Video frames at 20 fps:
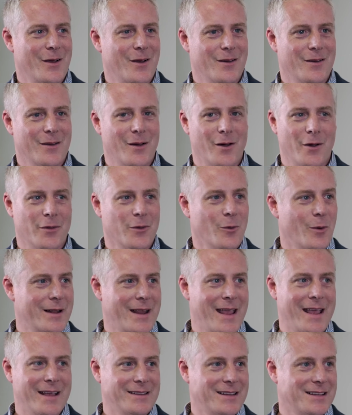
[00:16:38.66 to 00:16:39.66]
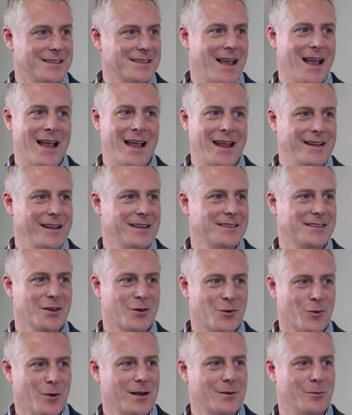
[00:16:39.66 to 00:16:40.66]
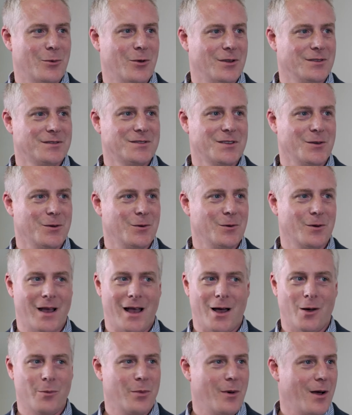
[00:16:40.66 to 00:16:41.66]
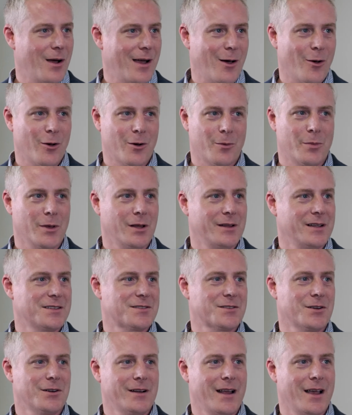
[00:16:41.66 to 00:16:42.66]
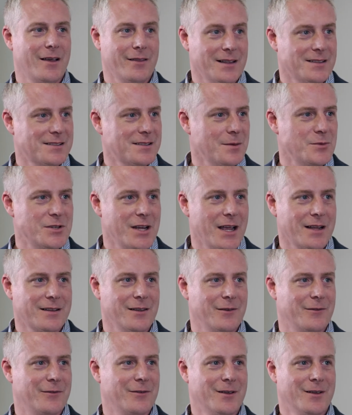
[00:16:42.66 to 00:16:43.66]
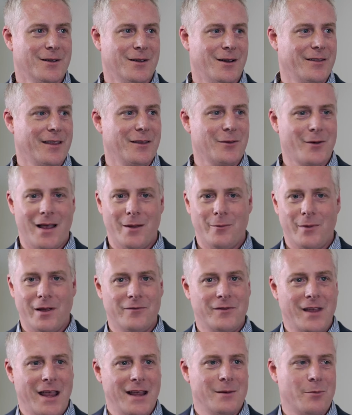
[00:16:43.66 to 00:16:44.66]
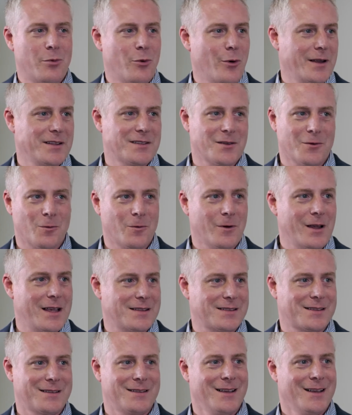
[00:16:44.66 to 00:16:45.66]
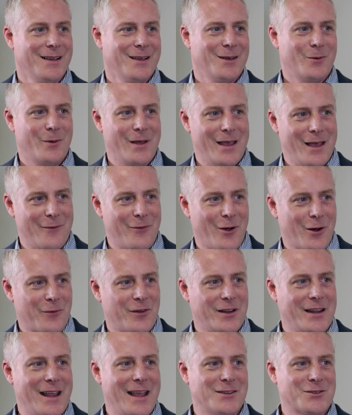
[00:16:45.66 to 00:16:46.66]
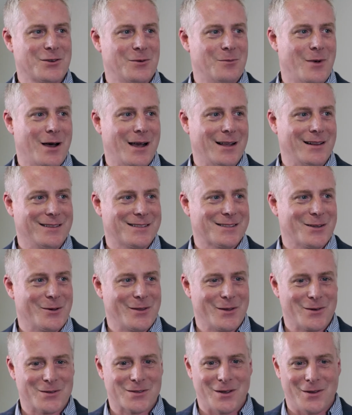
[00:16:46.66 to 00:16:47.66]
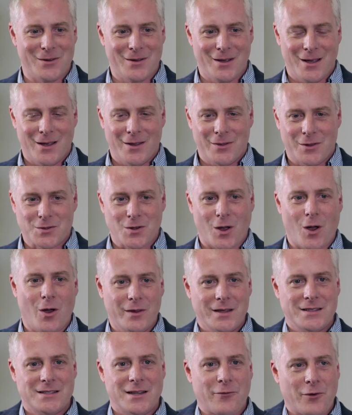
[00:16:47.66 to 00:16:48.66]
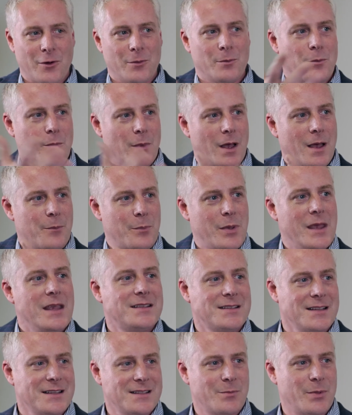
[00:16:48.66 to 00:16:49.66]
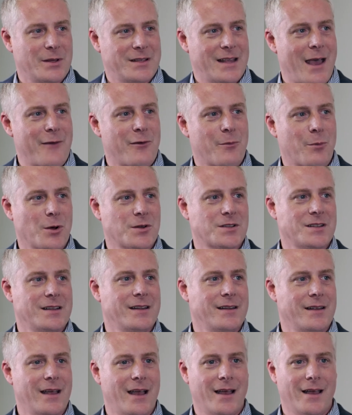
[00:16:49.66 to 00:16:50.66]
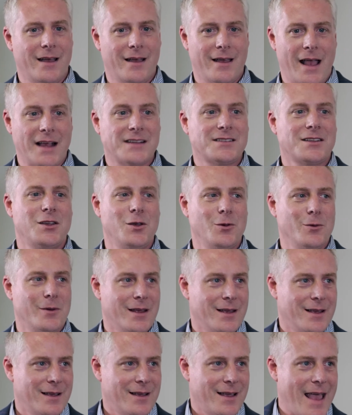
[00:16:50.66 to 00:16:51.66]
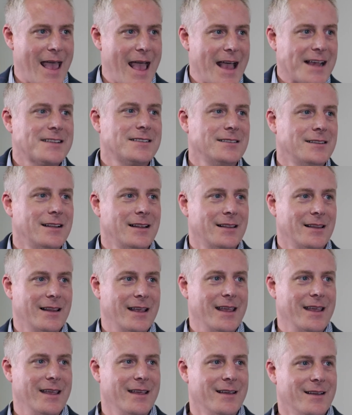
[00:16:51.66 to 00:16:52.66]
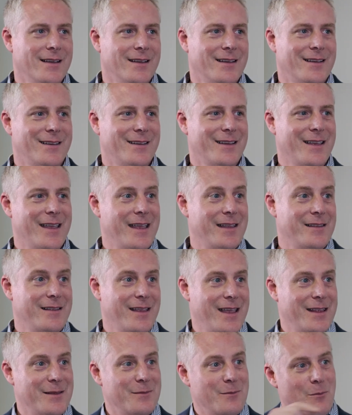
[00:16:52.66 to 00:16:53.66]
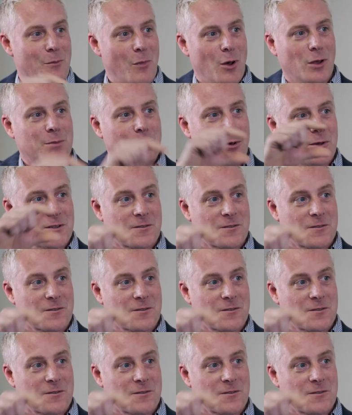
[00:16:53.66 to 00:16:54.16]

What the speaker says: On the one hand, design is incredible to how our buildings turn out. That's subjective. On the other hand, we have data points of risk. We have our financial model. So there's all these different pieces, but to have a person execute excellently in multiple